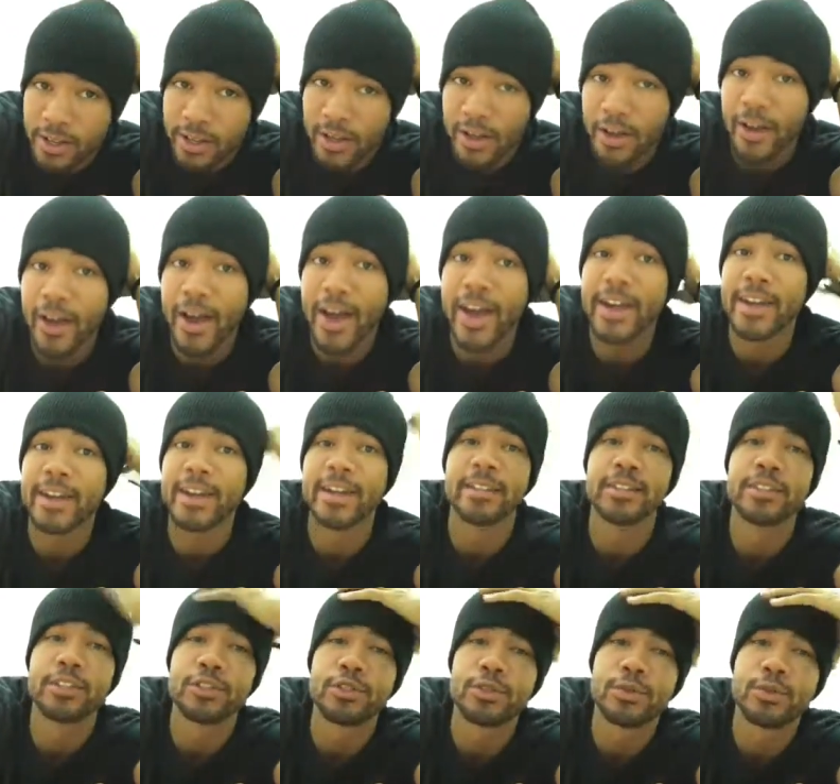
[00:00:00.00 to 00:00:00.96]
All right,
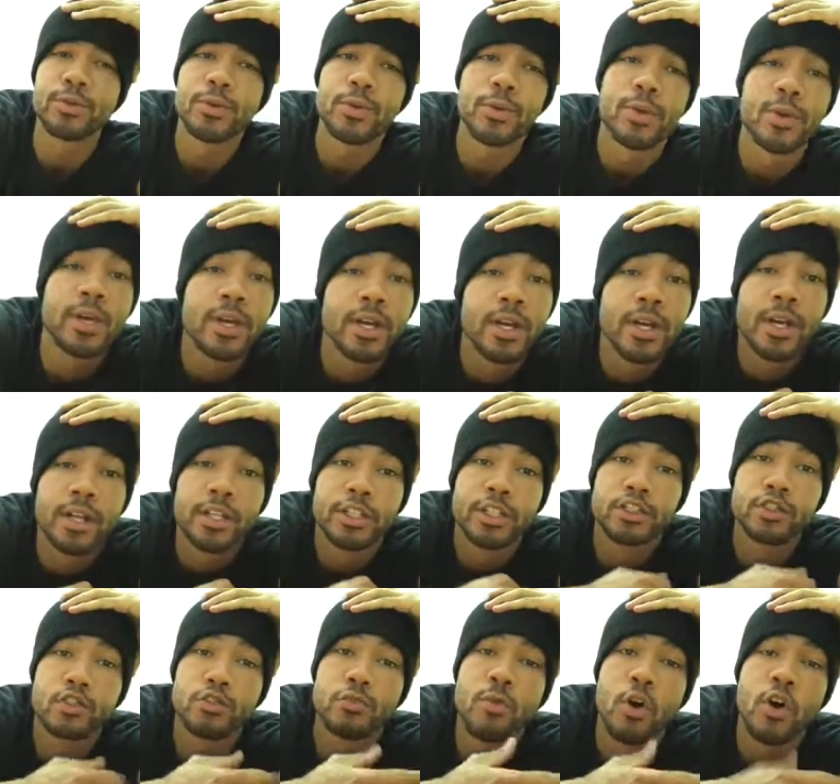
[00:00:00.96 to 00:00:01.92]
and to
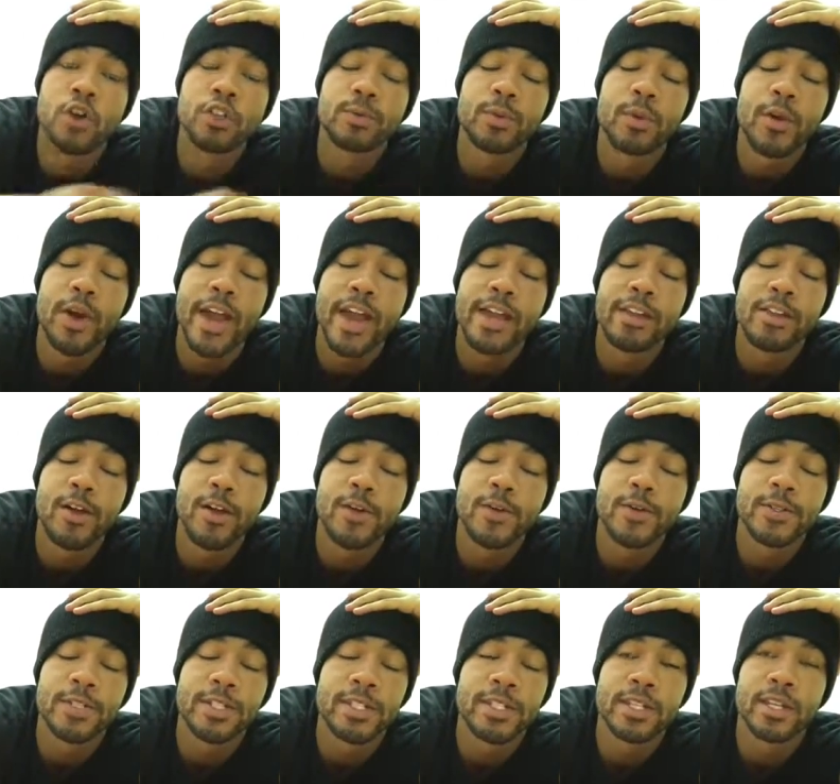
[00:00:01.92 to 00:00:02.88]
do multiple
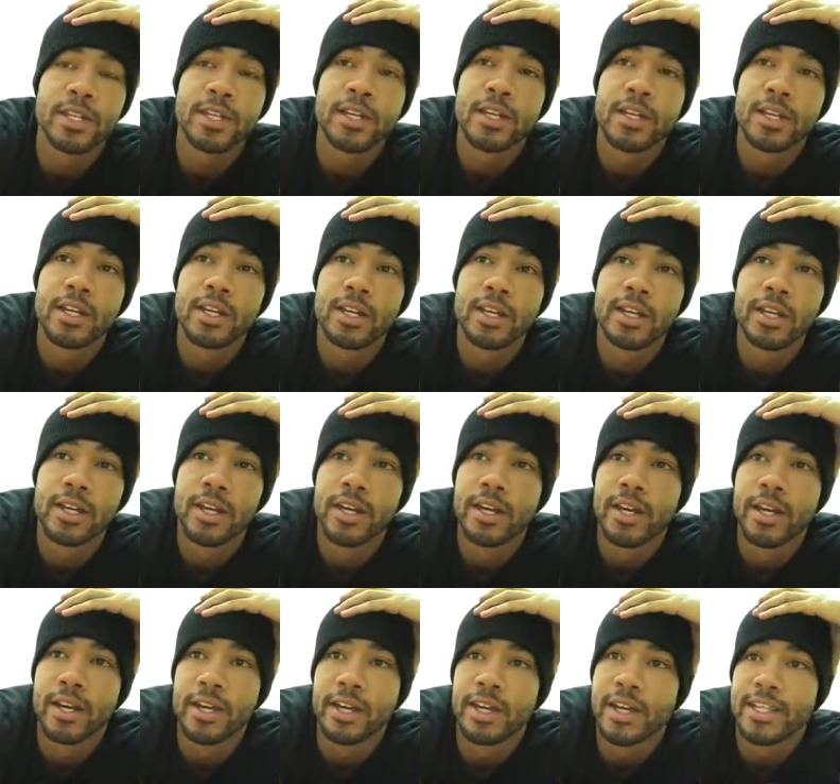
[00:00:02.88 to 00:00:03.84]
halos,
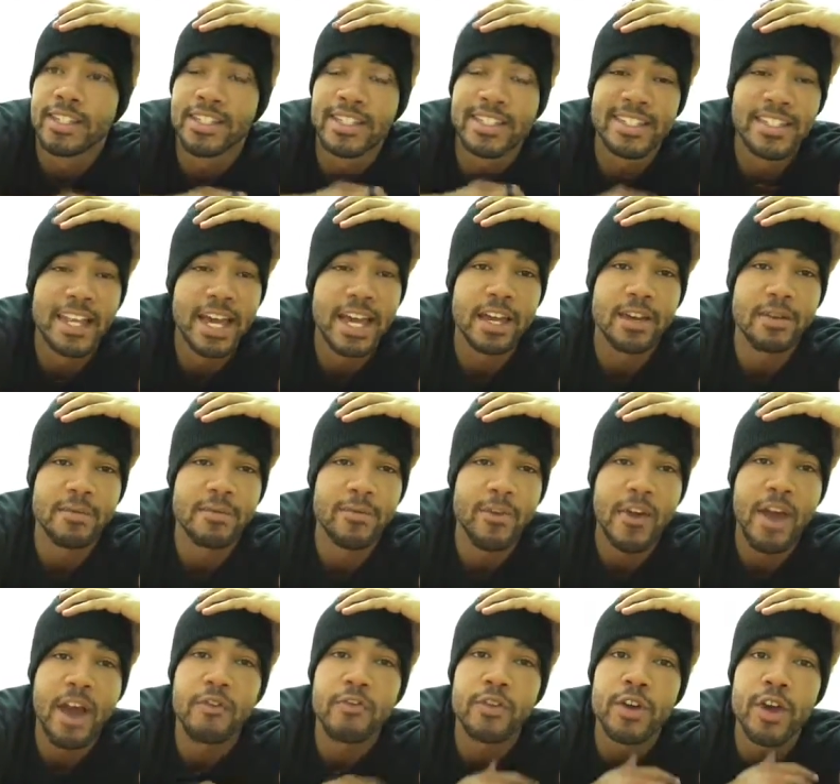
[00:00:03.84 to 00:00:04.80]
it's the same
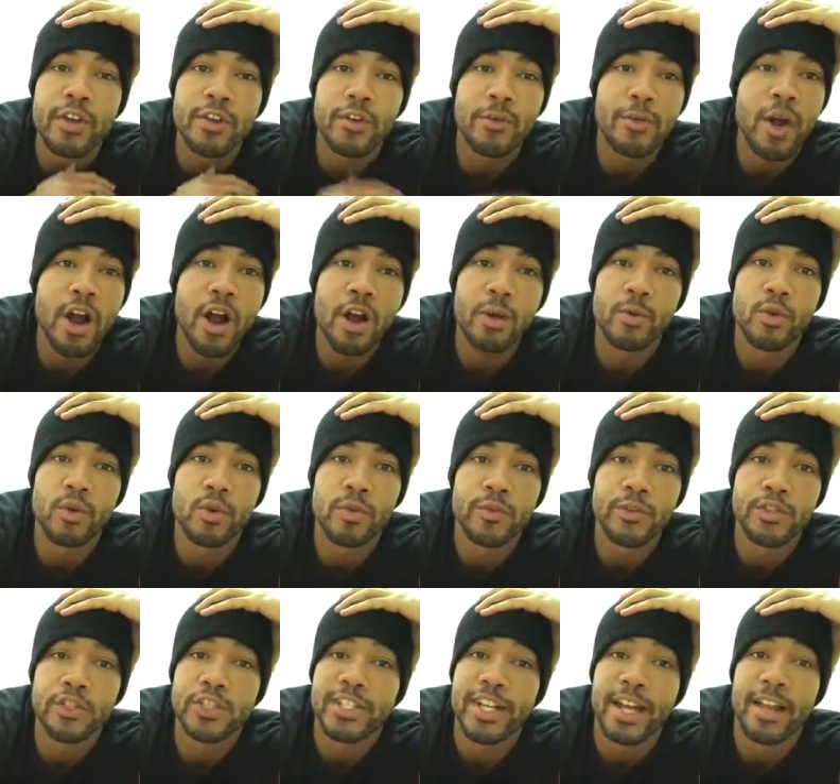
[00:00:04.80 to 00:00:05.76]
for every other power move.
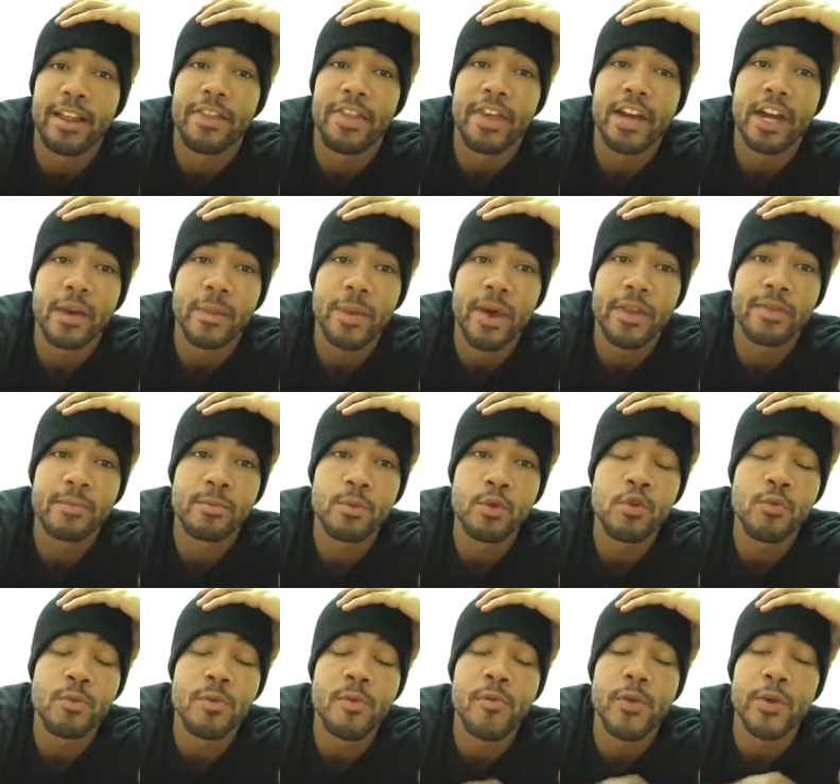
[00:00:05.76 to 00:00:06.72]
You just gotta think about the
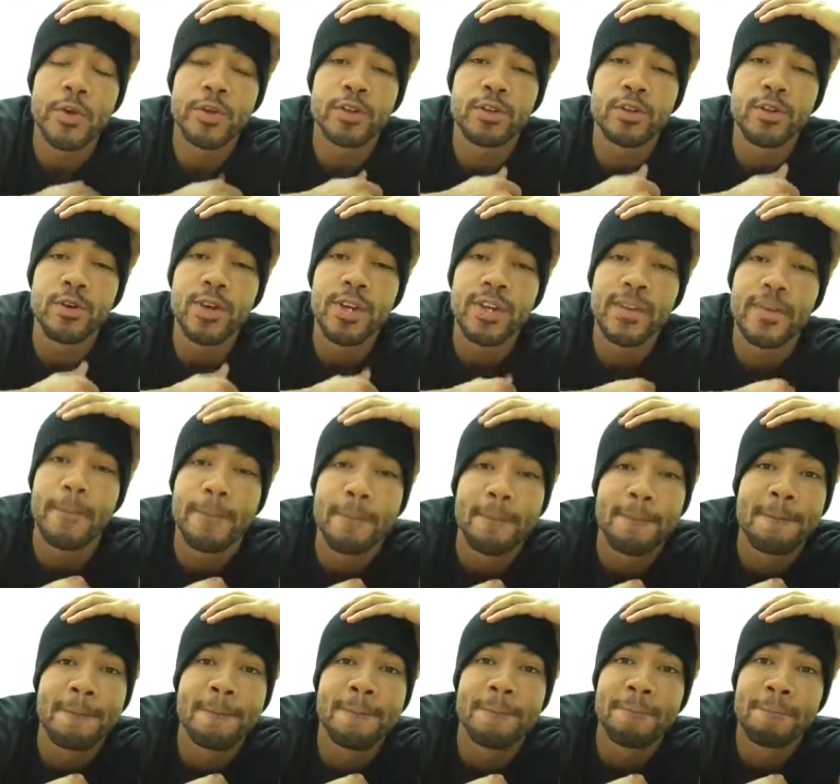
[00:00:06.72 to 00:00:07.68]
move before you do it.
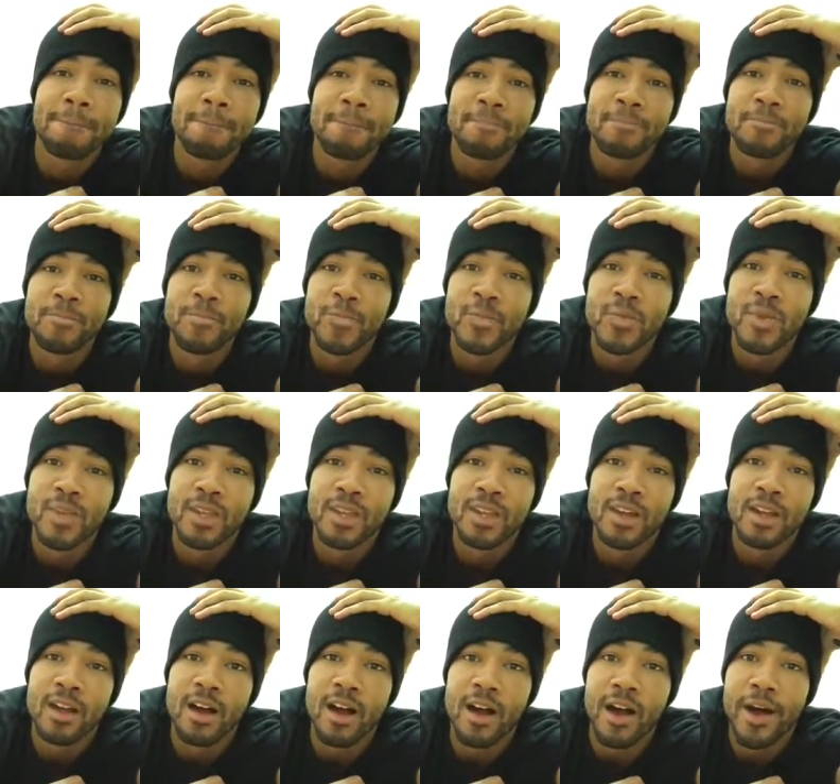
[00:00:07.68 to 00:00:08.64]

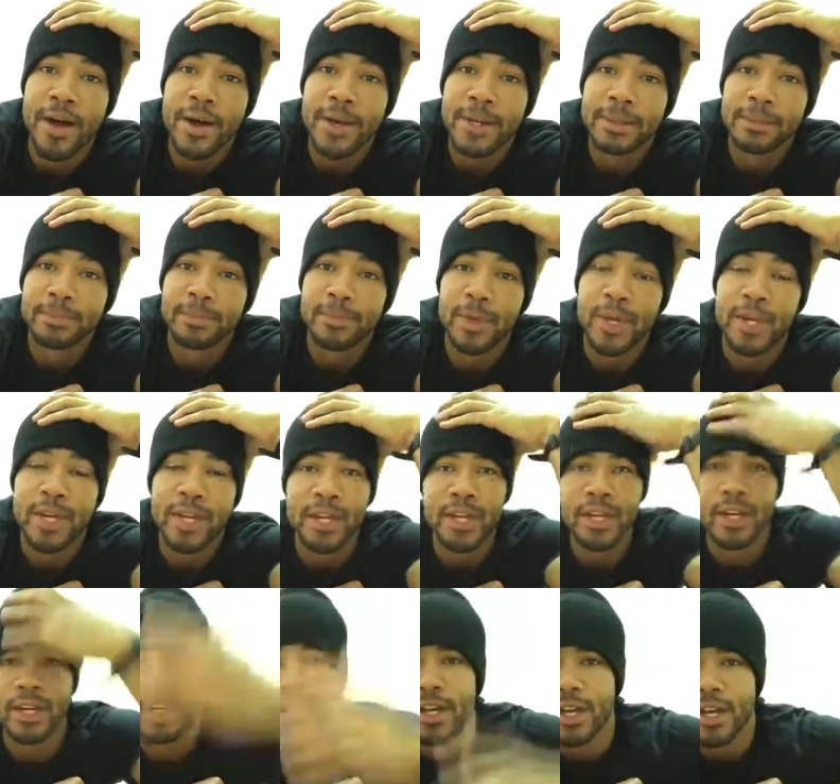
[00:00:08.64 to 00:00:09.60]

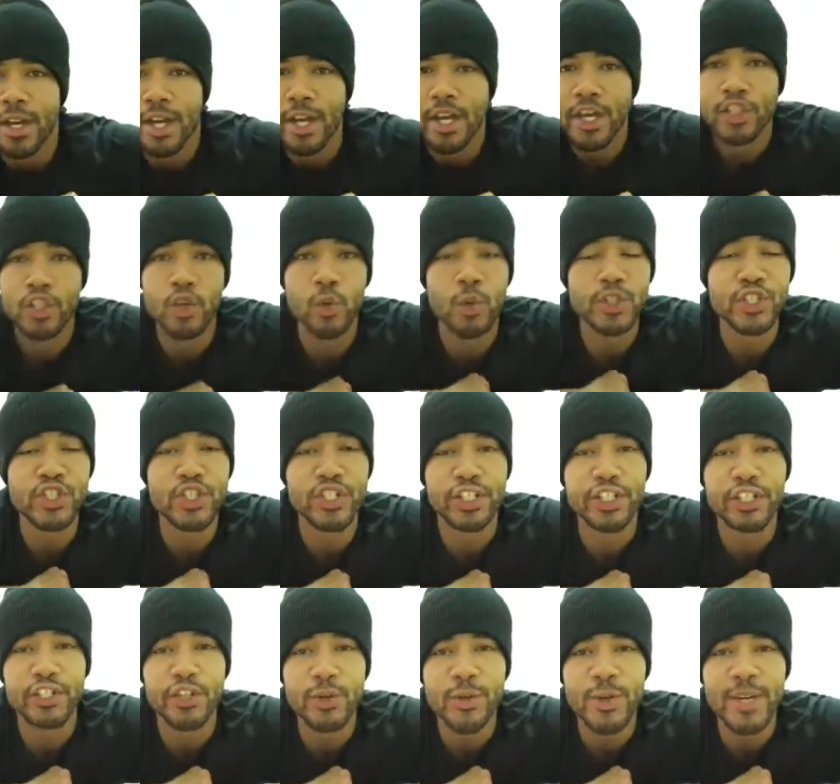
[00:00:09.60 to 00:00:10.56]
So what you're
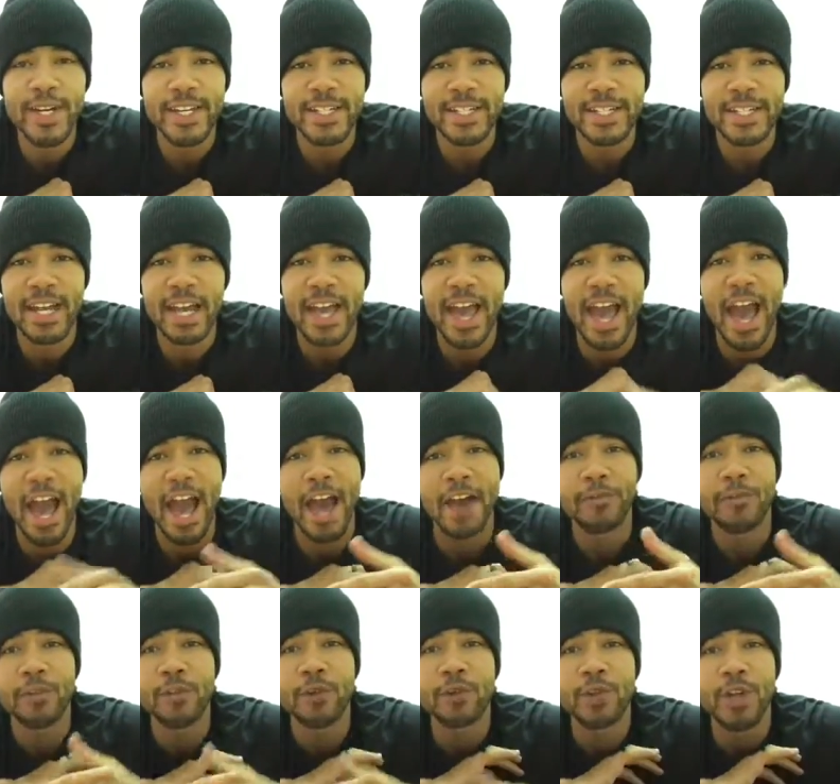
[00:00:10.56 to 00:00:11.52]
gonna do is,
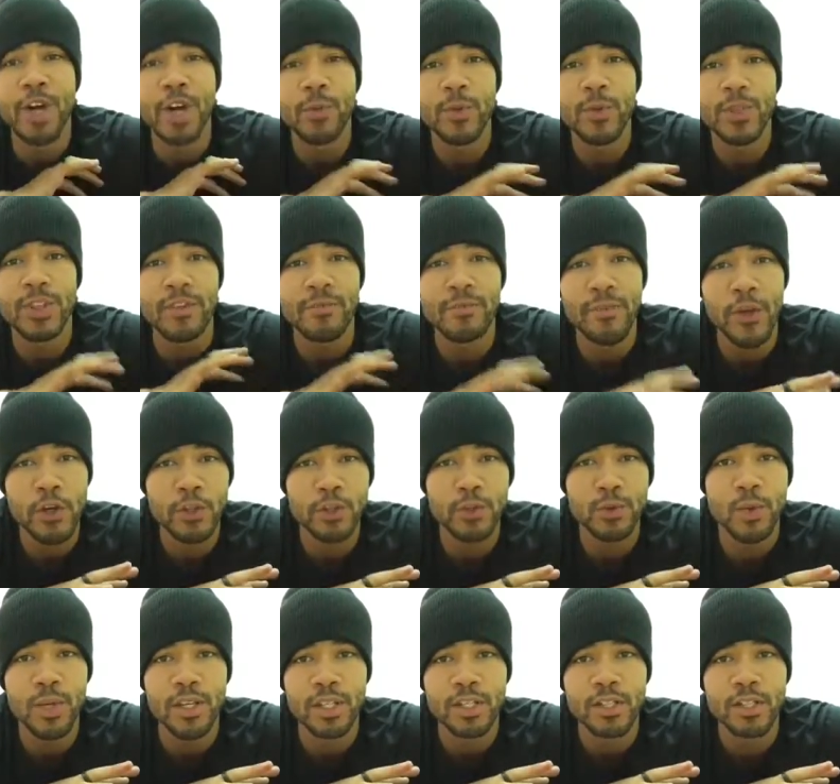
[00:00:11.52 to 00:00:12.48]
after you're done with the first
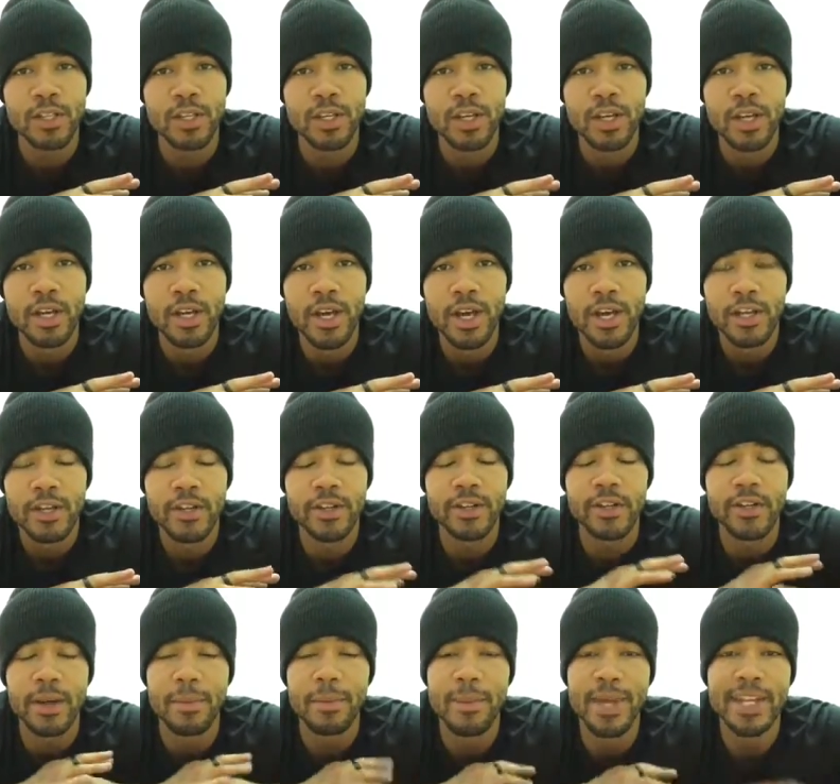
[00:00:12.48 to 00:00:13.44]
one, you're
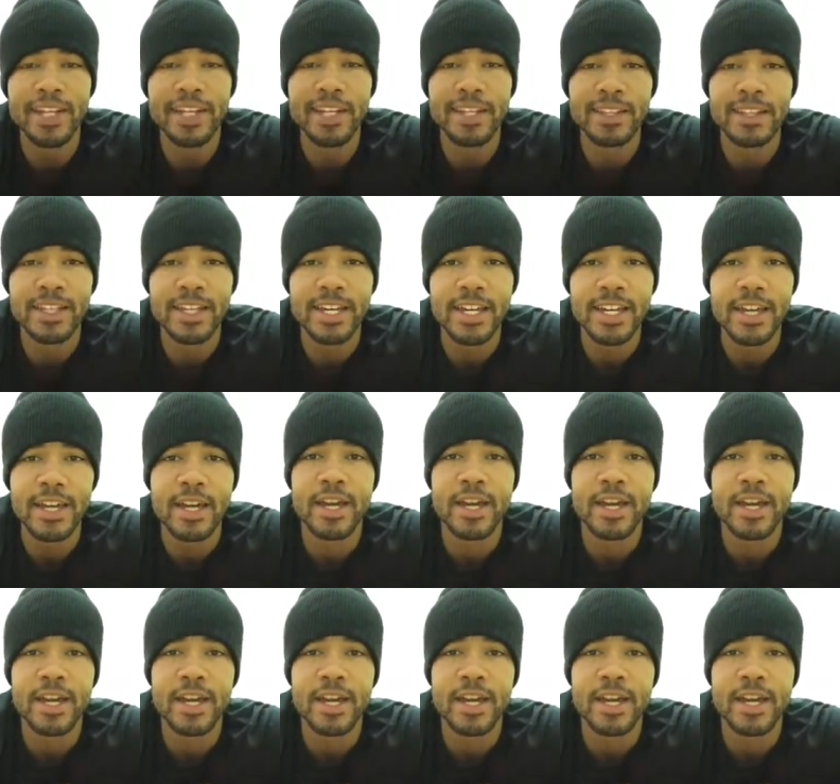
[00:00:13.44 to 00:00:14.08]
gonna immediately,